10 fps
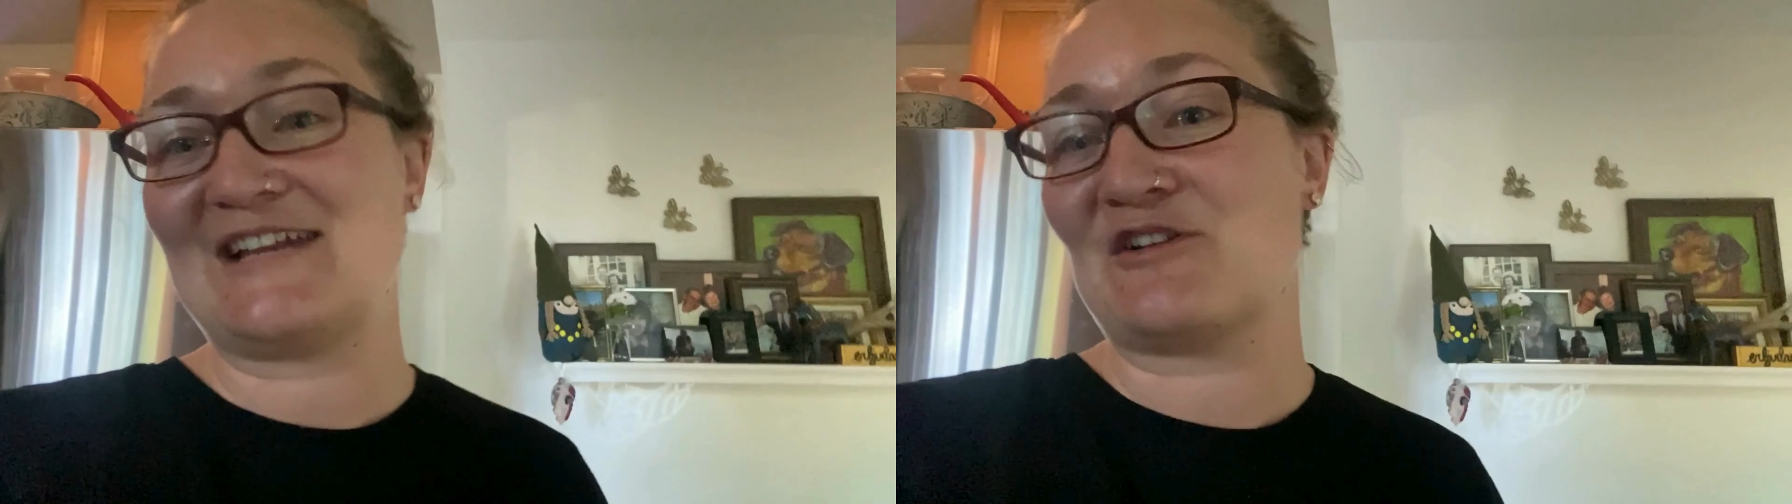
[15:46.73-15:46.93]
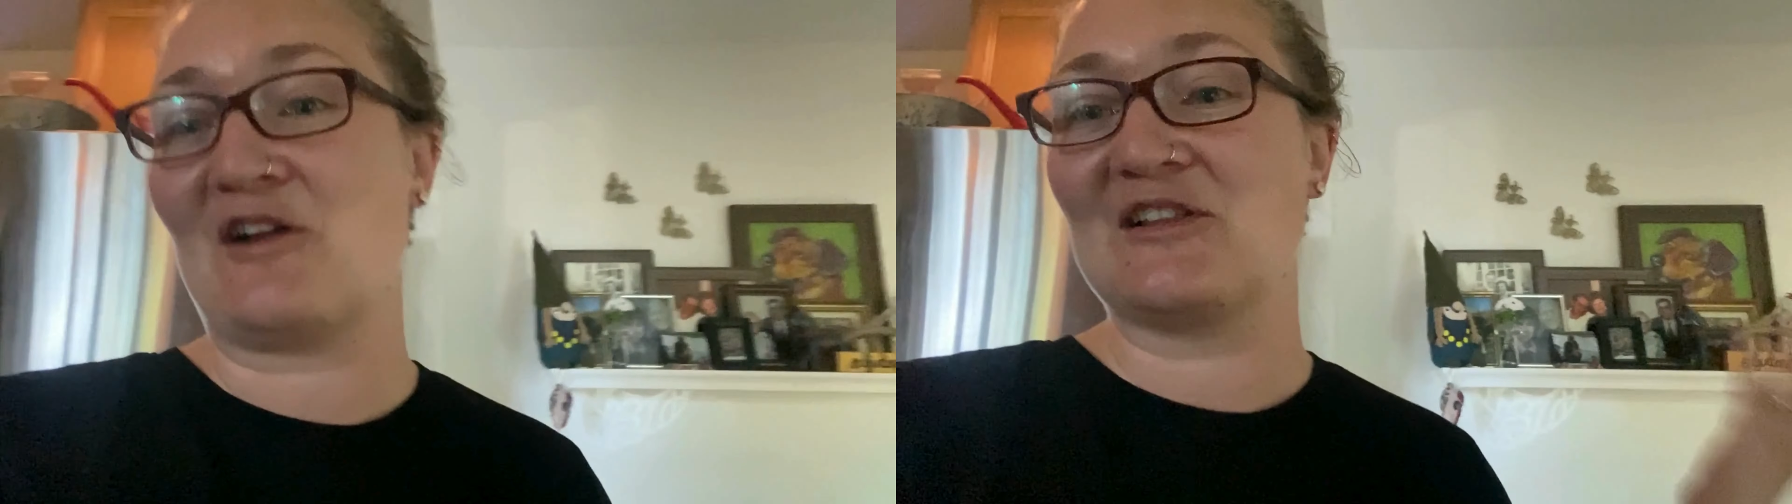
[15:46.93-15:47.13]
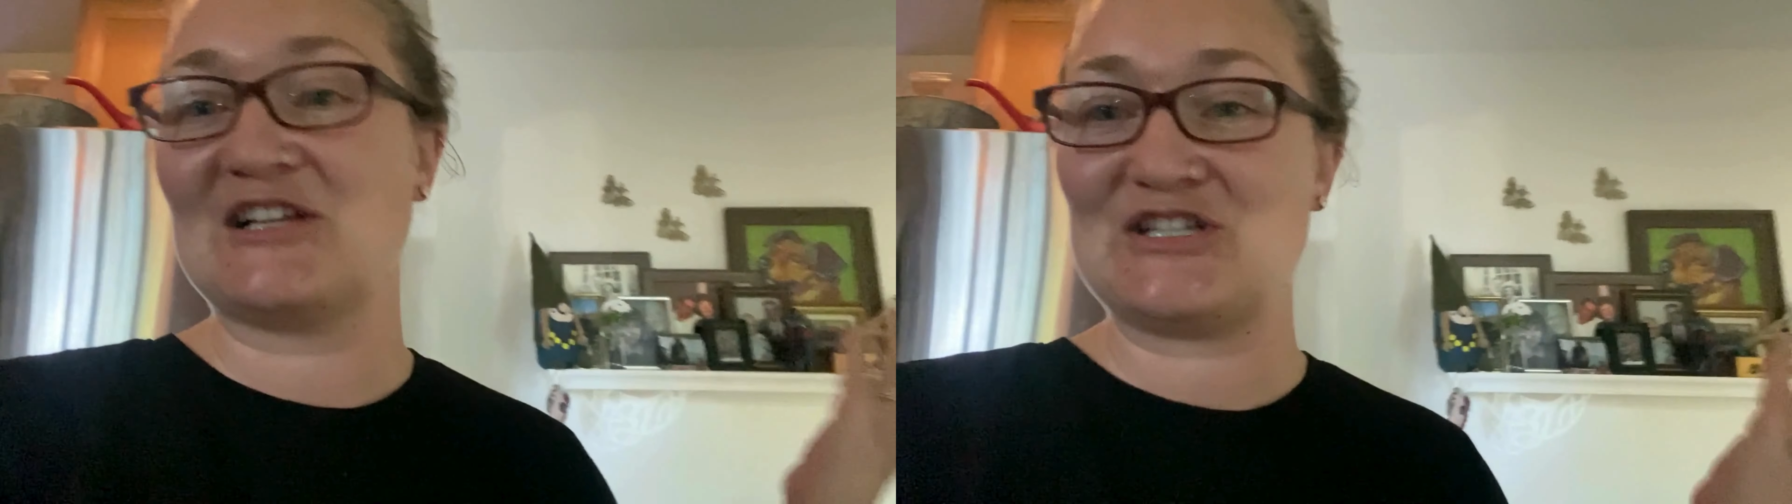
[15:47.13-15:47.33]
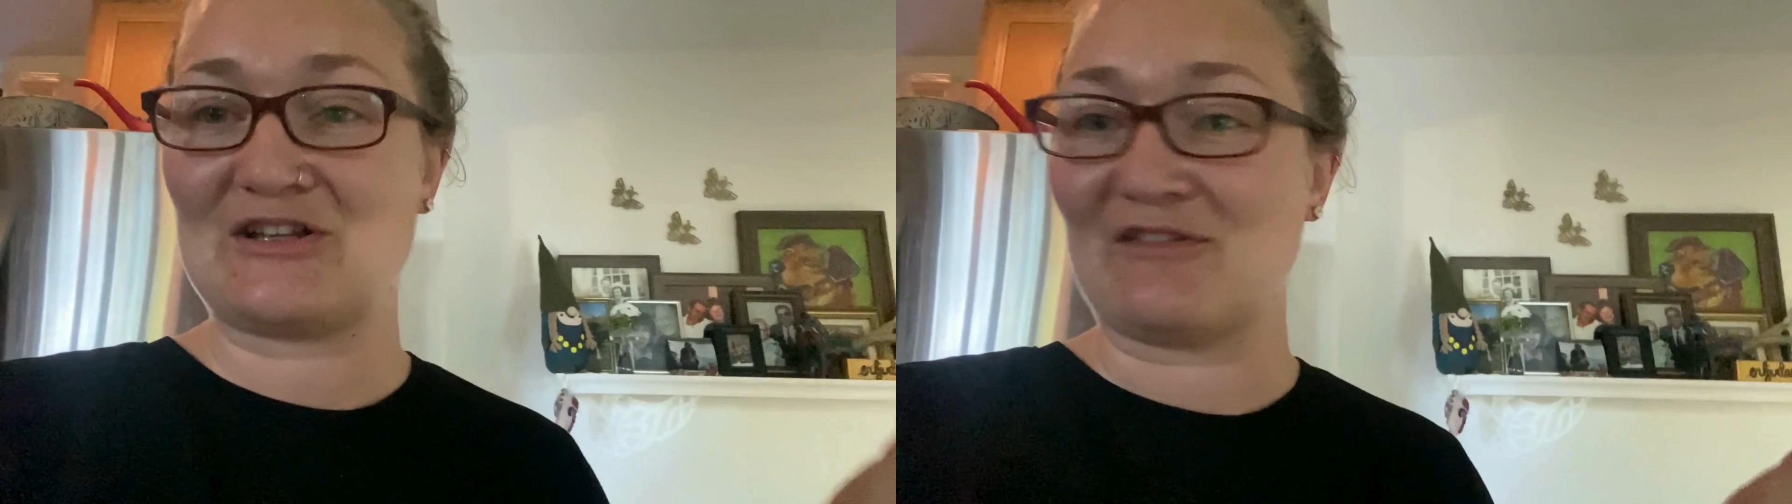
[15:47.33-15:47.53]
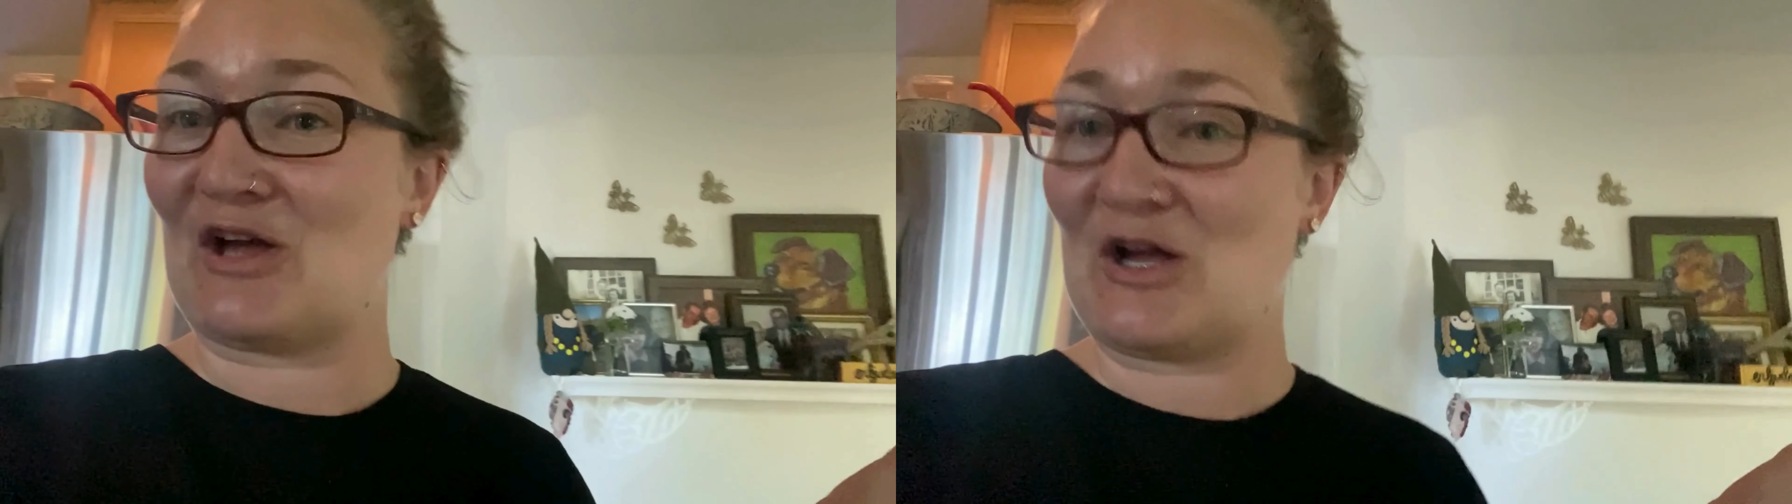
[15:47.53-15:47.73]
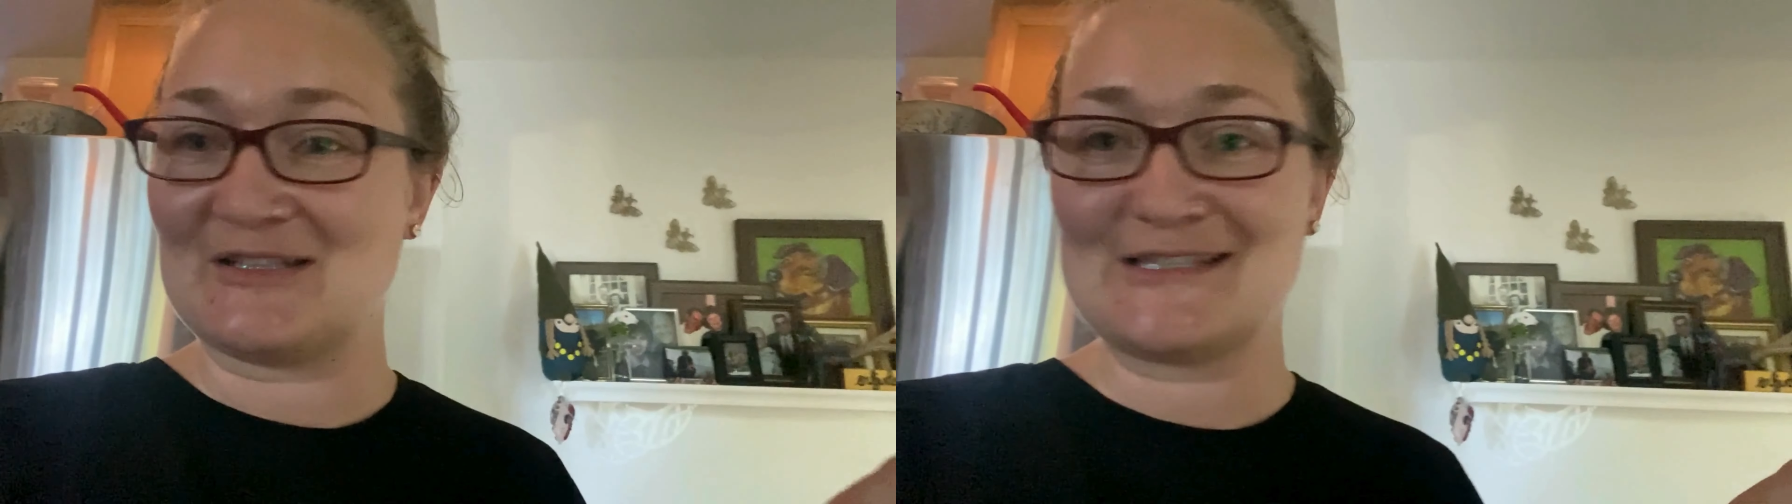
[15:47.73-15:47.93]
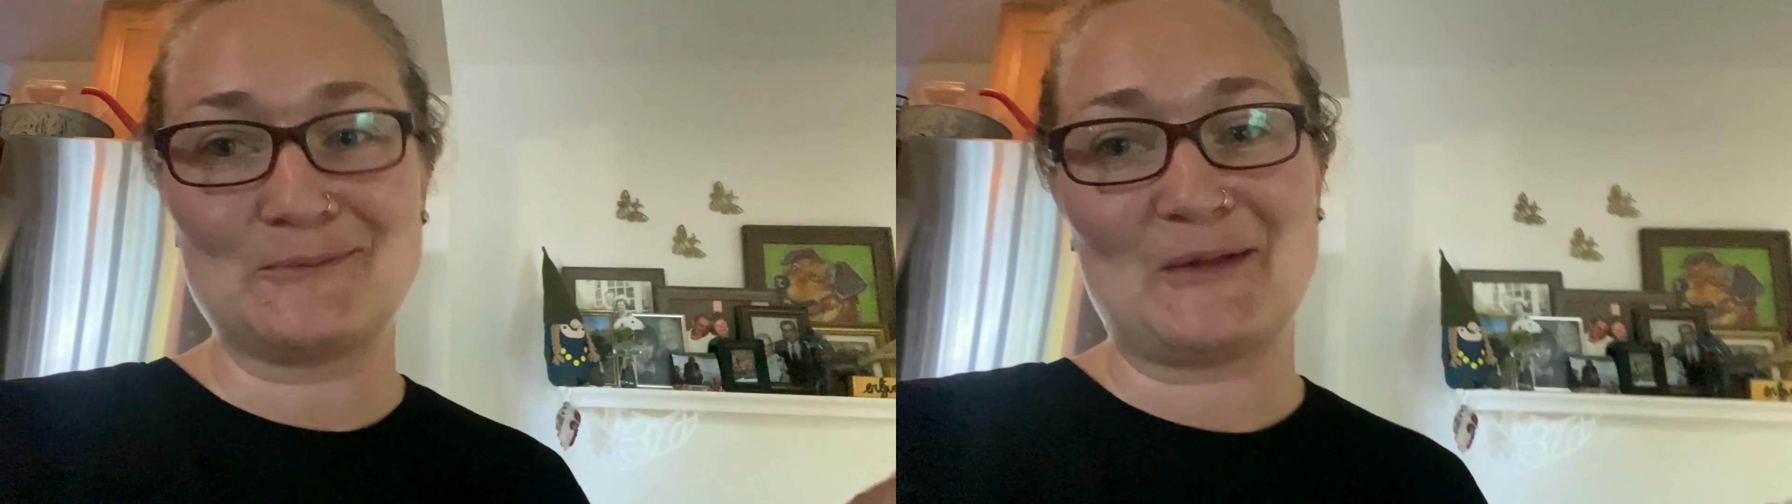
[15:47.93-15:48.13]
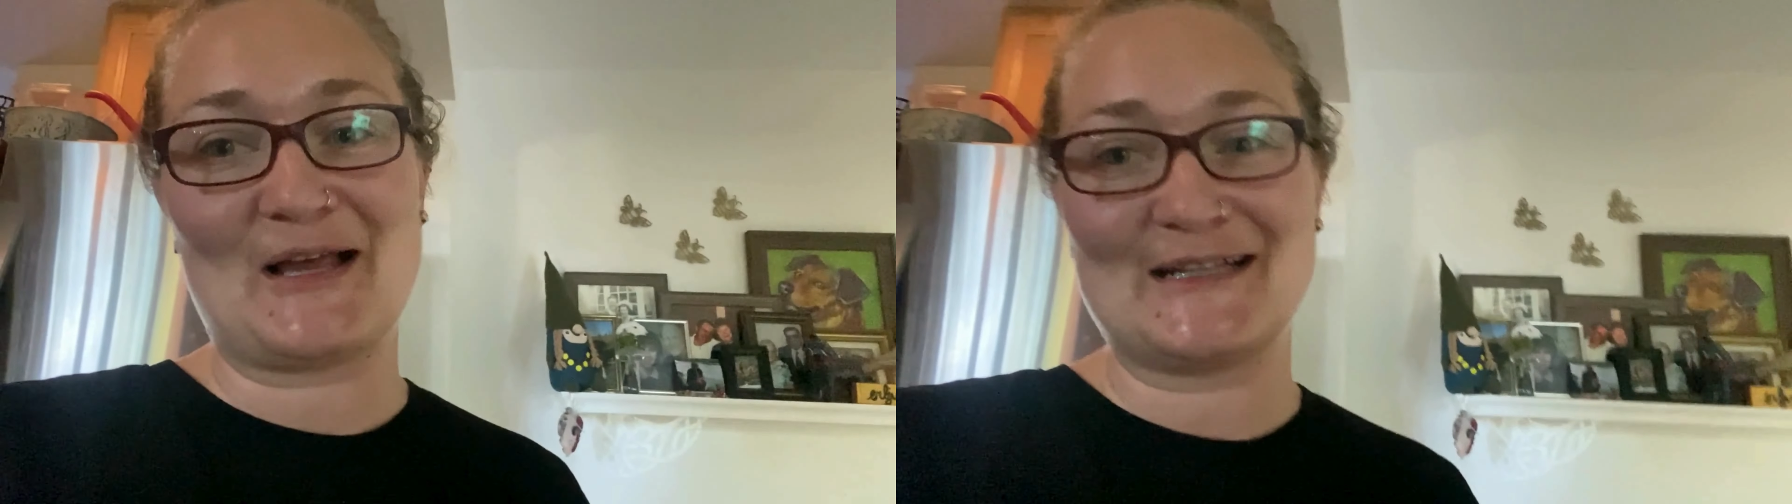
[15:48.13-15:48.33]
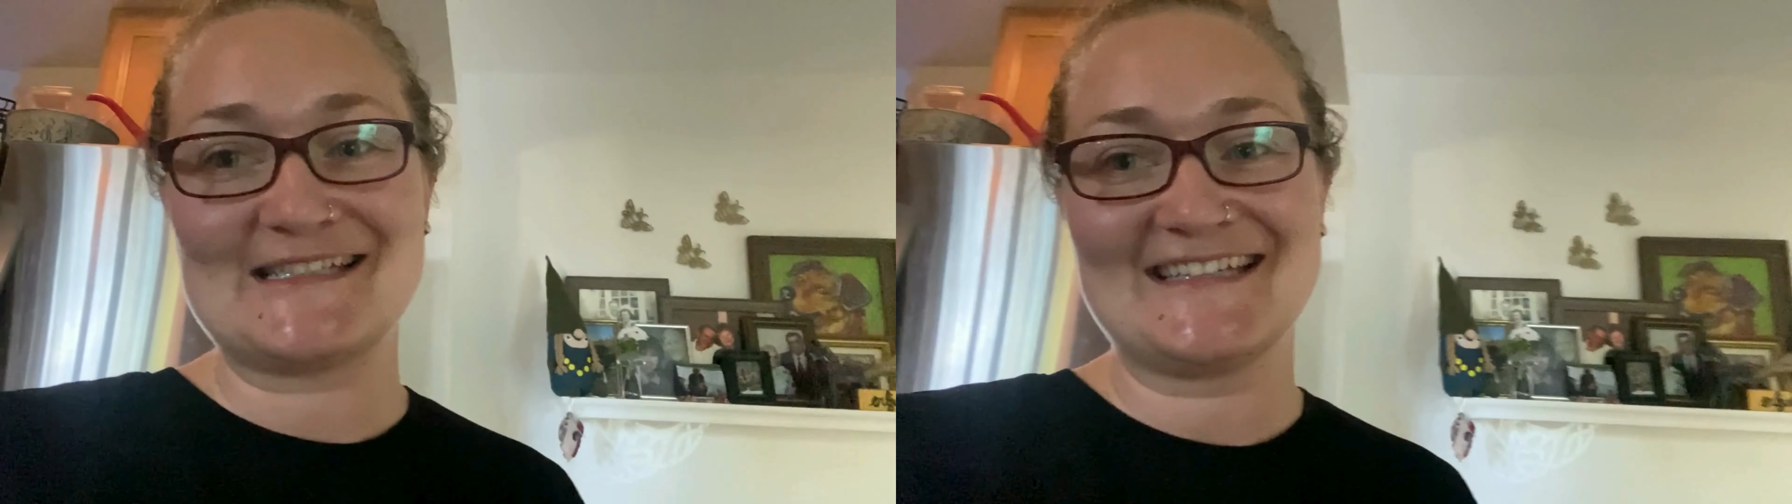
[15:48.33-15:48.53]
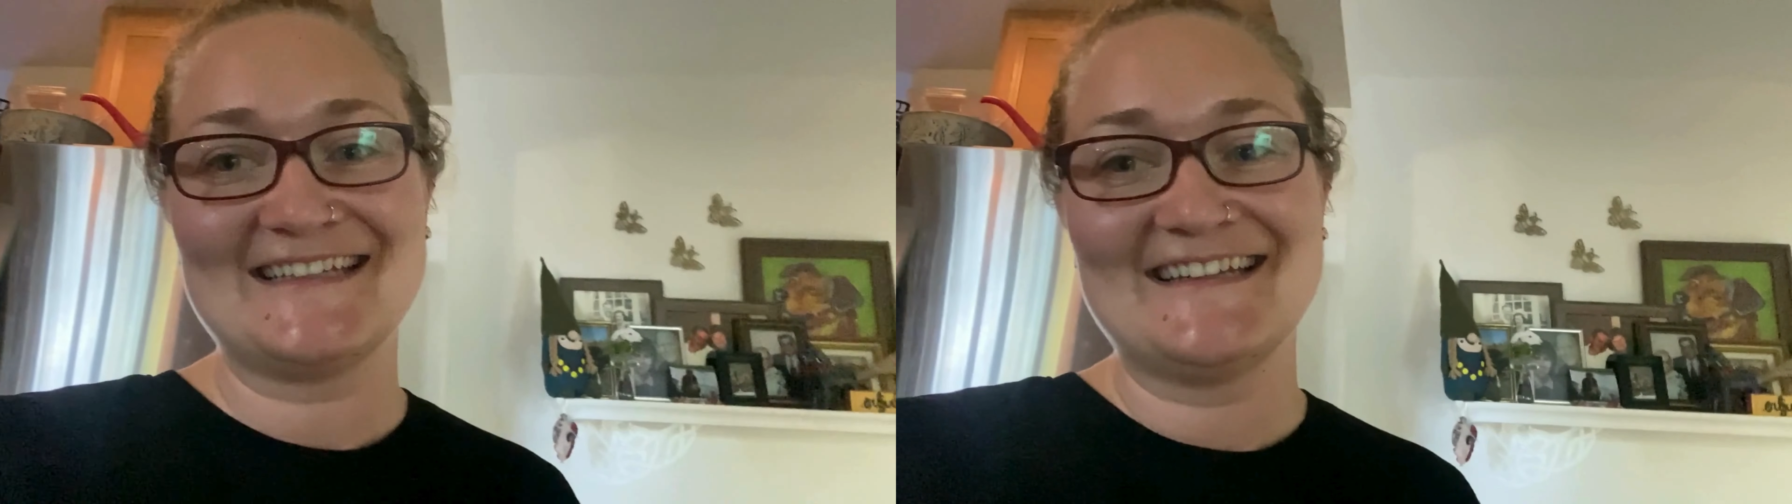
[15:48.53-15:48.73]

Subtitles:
knowledge of the Haustblot,